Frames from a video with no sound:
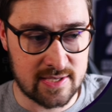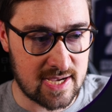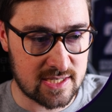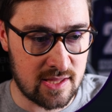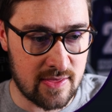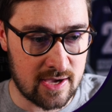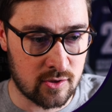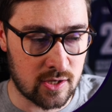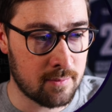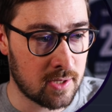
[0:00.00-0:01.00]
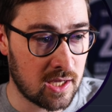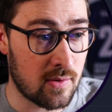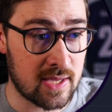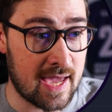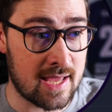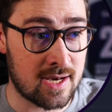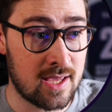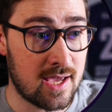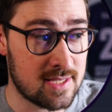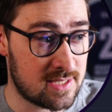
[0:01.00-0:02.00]
actually that good. I'm going to go again
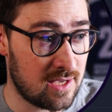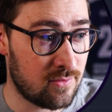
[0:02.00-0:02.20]
and see if